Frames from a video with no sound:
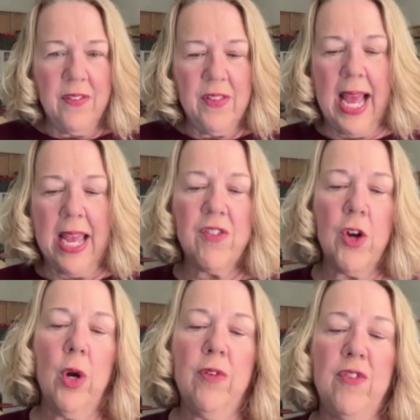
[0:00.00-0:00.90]
that I have
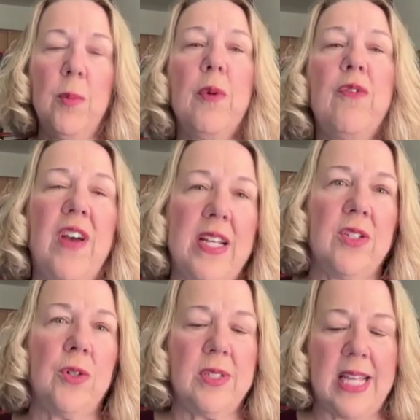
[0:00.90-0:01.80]
heard from
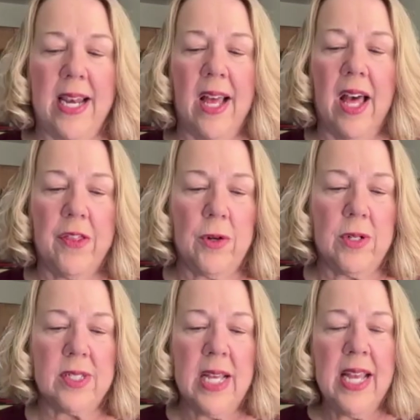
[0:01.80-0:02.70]
professors and
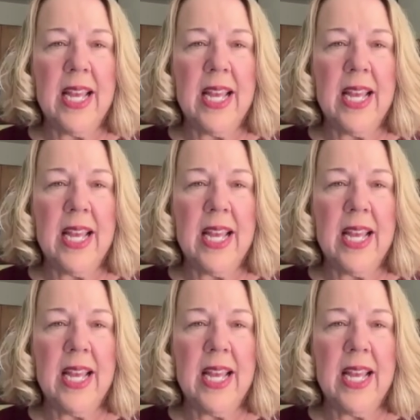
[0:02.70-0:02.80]
others